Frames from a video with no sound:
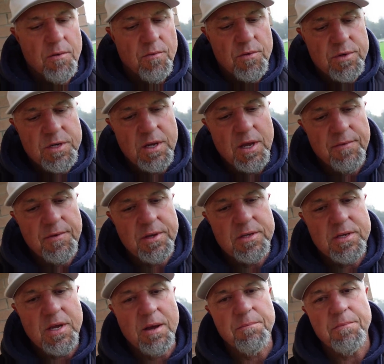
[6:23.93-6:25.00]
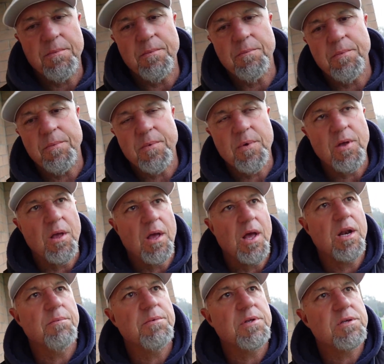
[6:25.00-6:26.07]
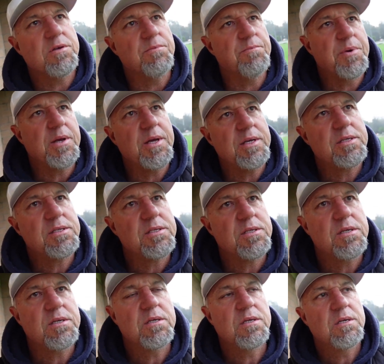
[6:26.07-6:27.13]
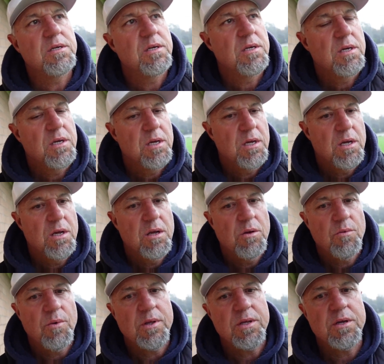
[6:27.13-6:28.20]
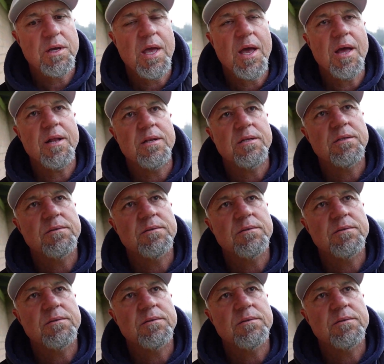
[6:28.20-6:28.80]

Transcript: receiving some elements of peace when you can.